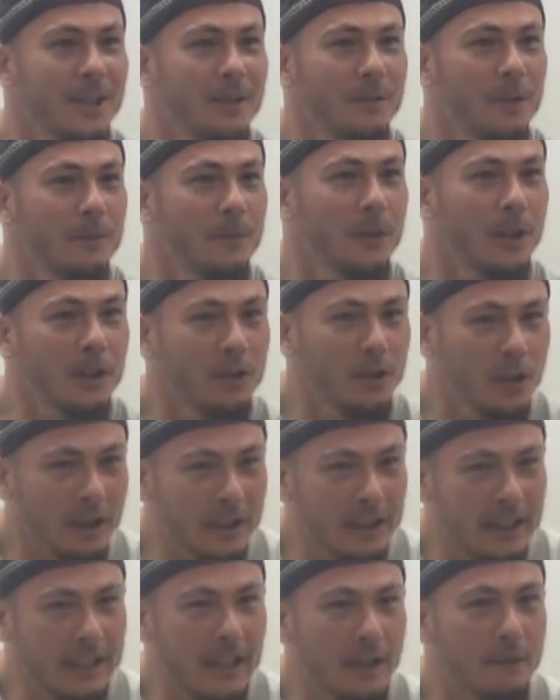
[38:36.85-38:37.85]
If you can
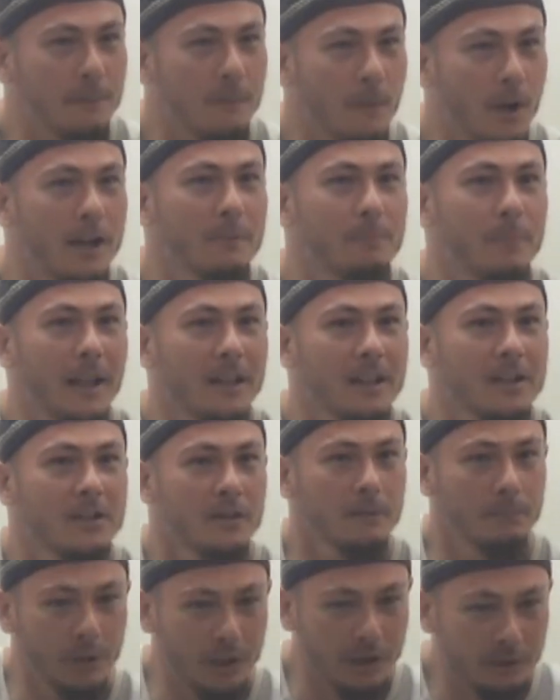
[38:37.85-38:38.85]
get that fine
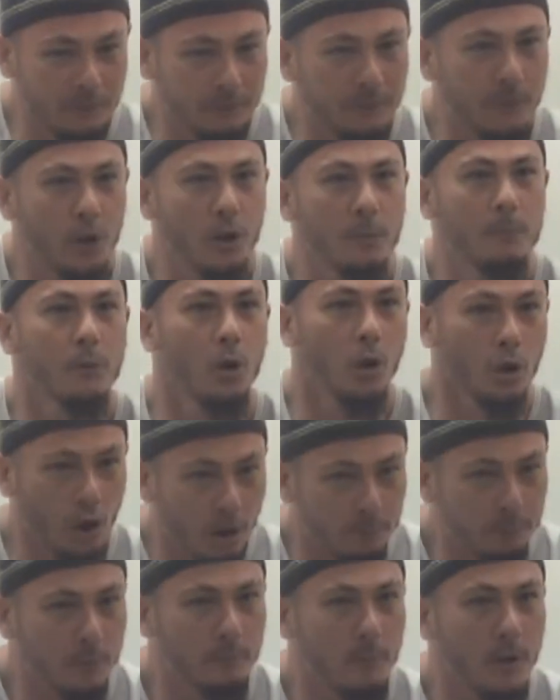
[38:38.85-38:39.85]
balance of being firm, not
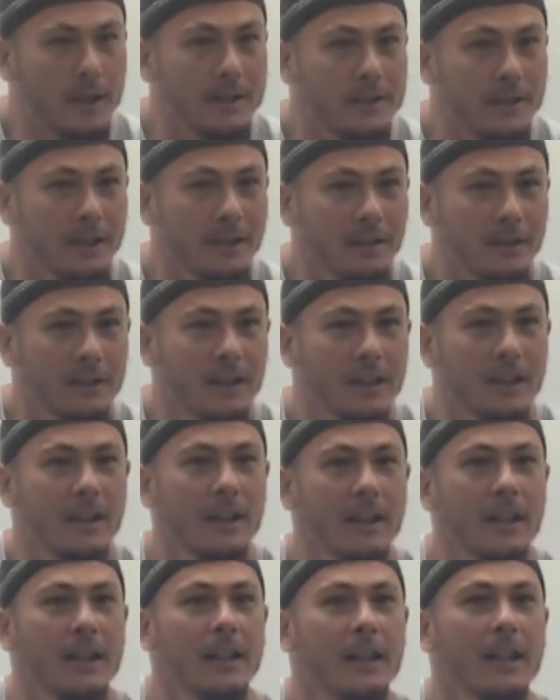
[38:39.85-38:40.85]
compromising,
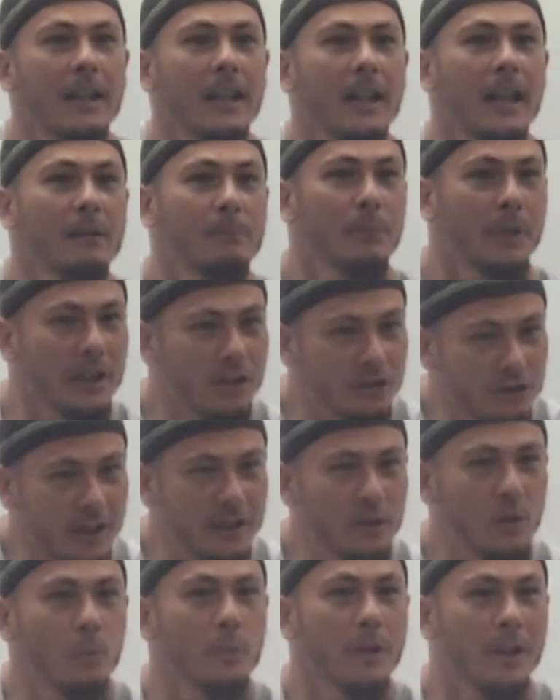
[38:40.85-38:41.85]
and being
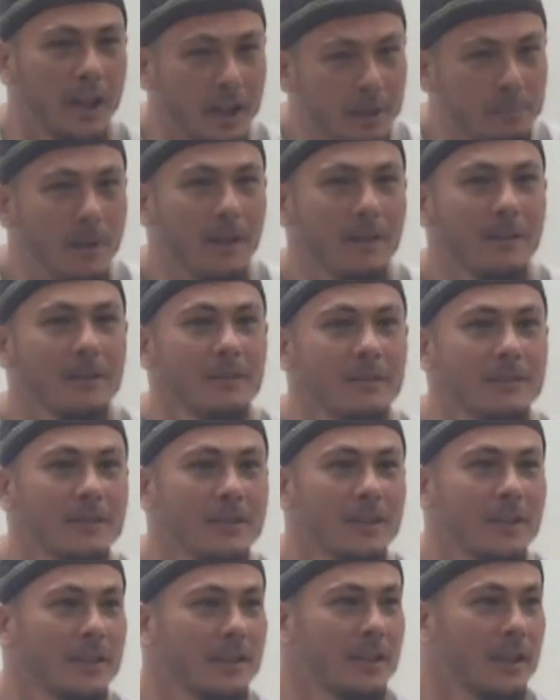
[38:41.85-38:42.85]
gentle with hikmah,
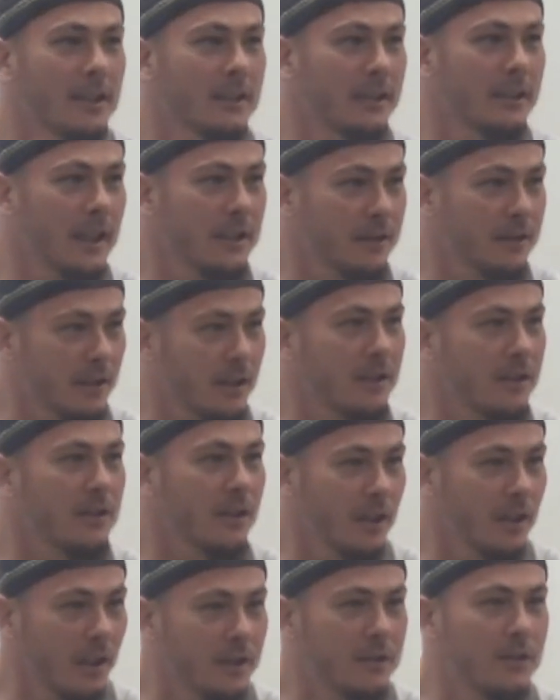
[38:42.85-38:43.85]

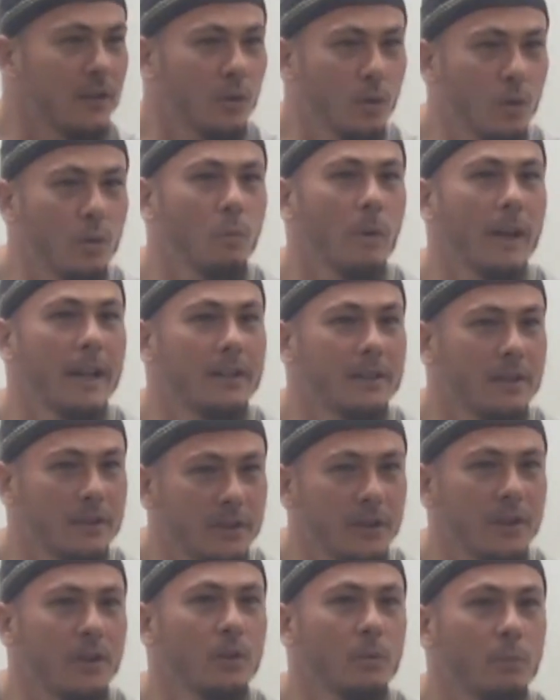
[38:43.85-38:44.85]
it's a good way
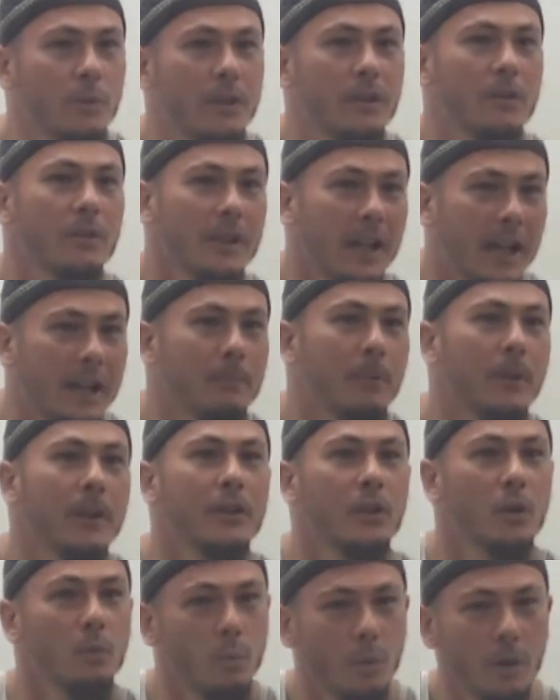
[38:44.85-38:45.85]
to deal with your neighbour
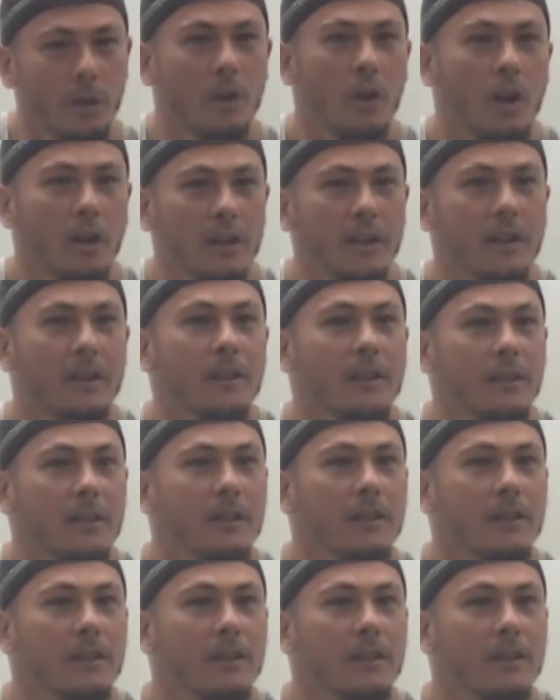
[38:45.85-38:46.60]
and your work colleague.